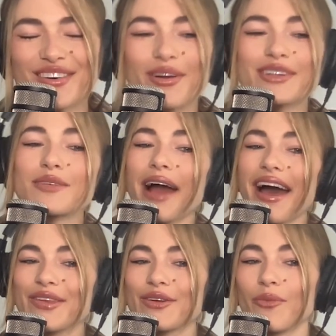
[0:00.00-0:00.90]
Where's the
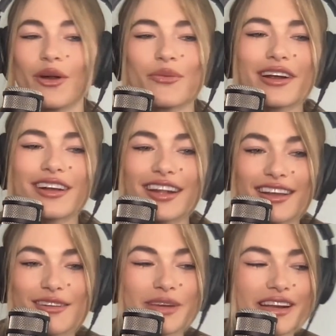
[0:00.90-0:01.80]
bathroom? Or where can I
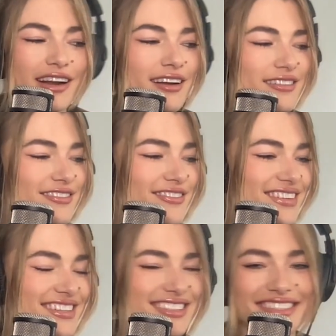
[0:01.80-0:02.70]
get a beer?
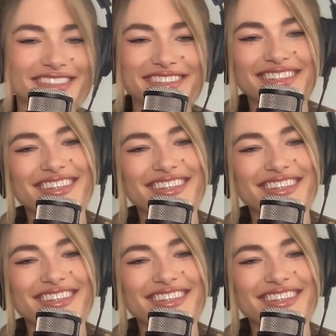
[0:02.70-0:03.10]
One of the two.